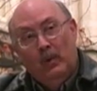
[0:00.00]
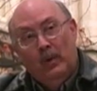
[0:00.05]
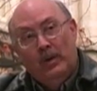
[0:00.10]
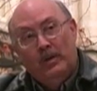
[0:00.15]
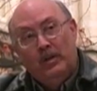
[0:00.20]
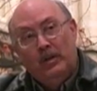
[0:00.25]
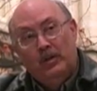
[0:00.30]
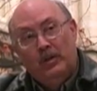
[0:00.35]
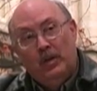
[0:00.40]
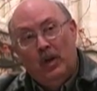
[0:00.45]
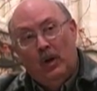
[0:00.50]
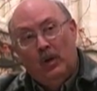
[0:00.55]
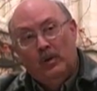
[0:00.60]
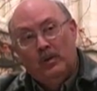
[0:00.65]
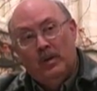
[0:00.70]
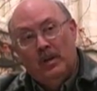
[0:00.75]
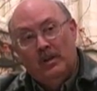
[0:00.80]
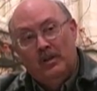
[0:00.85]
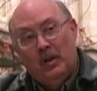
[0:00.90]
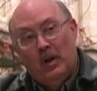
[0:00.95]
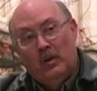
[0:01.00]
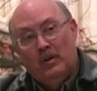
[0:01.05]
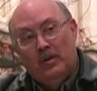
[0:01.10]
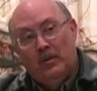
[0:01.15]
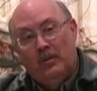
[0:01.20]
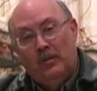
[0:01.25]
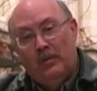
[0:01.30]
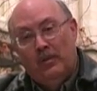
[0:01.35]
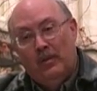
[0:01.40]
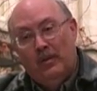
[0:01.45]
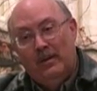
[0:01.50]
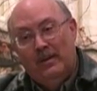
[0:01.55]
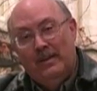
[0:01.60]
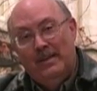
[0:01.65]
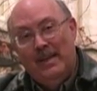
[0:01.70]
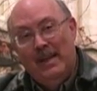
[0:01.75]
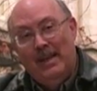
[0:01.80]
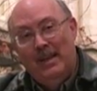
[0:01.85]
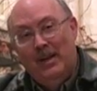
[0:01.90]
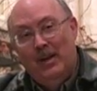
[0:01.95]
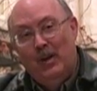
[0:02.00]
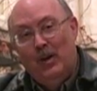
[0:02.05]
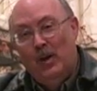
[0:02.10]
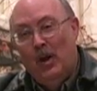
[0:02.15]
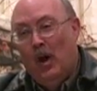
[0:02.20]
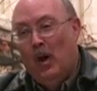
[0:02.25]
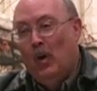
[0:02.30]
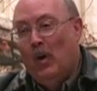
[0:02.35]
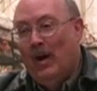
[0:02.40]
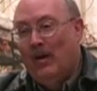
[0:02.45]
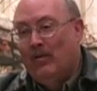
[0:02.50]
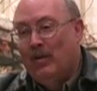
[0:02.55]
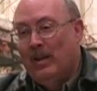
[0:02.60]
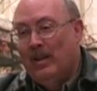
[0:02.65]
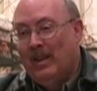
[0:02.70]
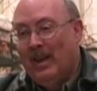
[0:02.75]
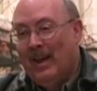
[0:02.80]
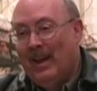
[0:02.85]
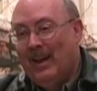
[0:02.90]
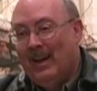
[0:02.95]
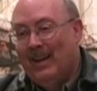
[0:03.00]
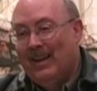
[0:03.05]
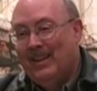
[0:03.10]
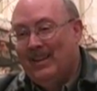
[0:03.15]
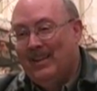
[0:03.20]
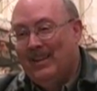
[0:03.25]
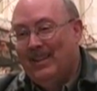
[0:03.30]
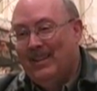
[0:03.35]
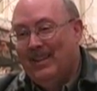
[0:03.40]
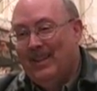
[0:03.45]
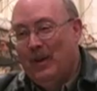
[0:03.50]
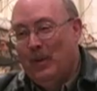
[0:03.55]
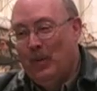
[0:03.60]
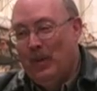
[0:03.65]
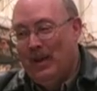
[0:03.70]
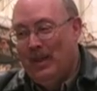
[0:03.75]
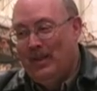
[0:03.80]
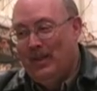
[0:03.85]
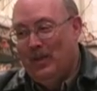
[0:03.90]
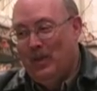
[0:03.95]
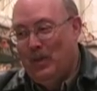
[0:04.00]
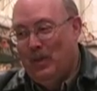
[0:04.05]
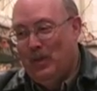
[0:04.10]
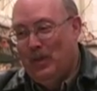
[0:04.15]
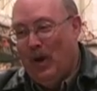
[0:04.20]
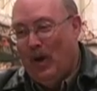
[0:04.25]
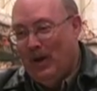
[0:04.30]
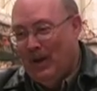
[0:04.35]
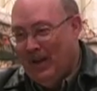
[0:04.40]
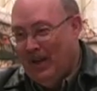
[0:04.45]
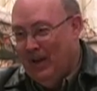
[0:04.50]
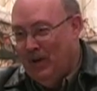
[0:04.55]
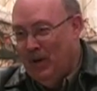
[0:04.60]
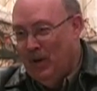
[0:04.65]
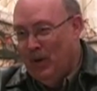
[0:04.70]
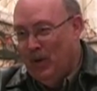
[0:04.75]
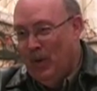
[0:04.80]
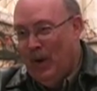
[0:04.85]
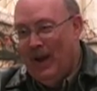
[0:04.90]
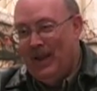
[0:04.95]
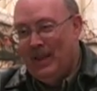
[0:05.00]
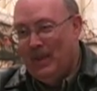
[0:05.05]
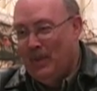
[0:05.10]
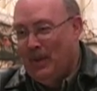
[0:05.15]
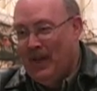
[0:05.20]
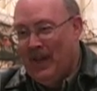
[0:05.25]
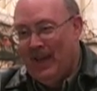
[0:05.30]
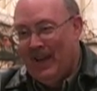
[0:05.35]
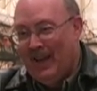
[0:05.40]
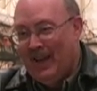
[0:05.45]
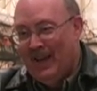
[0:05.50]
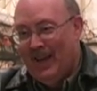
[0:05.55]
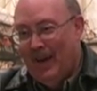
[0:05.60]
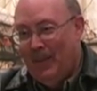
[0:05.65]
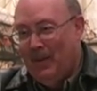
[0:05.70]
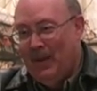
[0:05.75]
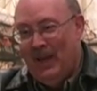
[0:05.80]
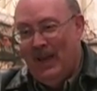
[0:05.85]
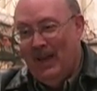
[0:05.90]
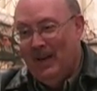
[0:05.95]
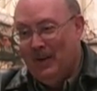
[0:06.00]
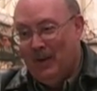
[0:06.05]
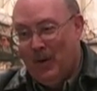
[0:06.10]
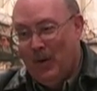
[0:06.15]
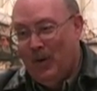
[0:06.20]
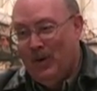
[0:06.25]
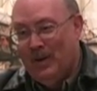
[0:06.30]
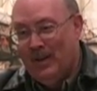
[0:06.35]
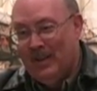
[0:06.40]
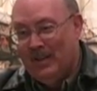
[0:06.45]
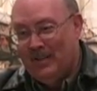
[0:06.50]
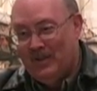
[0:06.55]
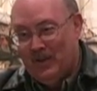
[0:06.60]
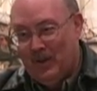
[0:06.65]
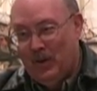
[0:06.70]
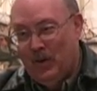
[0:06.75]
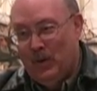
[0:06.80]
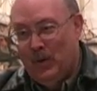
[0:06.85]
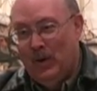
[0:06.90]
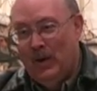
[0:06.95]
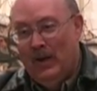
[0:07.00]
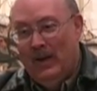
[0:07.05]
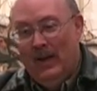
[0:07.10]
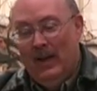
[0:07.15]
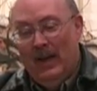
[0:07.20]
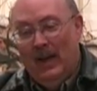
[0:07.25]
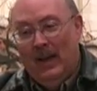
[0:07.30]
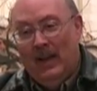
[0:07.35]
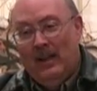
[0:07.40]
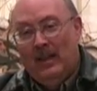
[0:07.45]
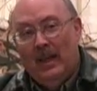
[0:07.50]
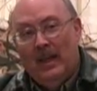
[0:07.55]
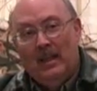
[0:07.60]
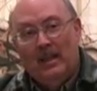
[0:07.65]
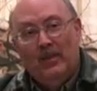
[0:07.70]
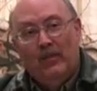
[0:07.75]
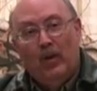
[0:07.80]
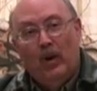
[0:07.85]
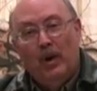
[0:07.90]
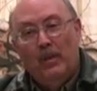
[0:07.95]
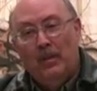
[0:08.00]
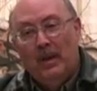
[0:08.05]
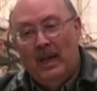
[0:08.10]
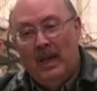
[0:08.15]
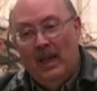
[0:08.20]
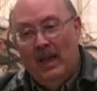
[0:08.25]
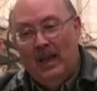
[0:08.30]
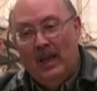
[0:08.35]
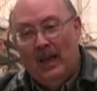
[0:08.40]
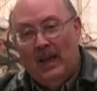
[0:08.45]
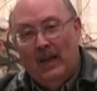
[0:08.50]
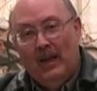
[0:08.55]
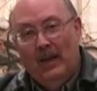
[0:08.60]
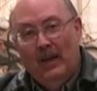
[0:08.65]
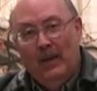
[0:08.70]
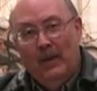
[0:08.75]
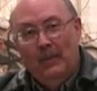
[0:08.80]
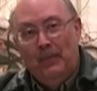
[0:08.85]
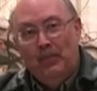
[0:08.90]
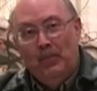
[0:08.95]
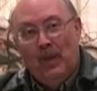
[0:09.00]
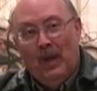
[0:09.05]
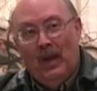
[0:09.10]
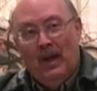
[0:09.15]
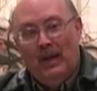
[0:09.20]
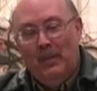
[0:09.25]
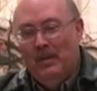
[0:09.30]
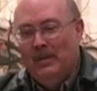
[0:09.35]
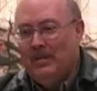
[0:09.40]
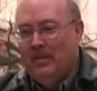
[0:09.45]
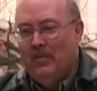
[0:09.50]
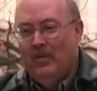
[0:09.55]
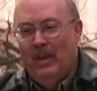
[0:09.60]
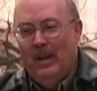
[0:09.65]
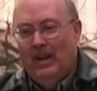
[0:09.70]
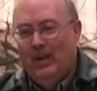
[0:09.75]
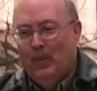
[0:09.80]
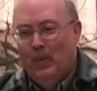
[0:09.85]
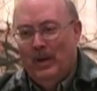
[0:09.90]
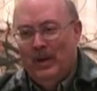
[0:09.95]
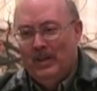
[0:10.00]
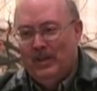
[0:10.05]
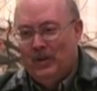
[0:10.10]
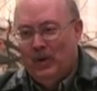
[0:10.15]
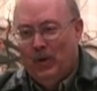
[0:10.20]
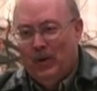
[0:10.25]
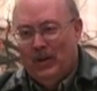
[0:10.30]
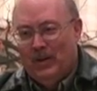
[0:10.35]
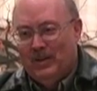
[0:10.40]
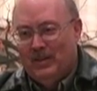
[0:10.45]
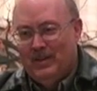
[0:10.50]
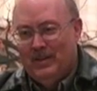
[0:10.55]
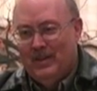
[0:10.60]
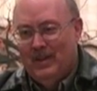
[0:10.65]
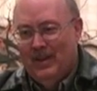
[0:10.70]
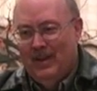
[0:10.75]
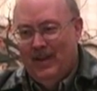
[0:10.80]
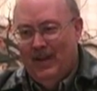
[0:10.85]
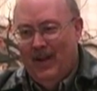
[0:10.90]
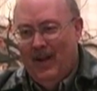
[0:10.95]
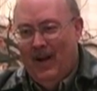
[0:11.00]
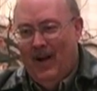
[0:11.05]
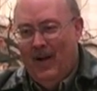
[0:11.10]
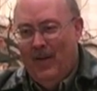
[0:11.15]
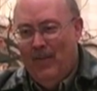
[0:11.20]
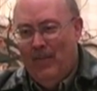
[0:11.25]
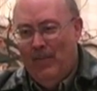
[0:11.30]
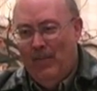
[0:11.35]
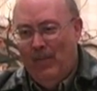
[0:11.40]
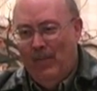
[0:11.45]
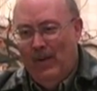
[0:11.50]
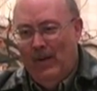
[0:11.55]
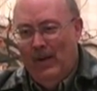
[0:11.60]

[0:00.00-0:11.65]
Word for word: Richard shows that Joseph didn't know everything that we thought he knew at the beginning. I mean, he had to grow into this too. And I think at the very beginning, he must have needed reassurance um,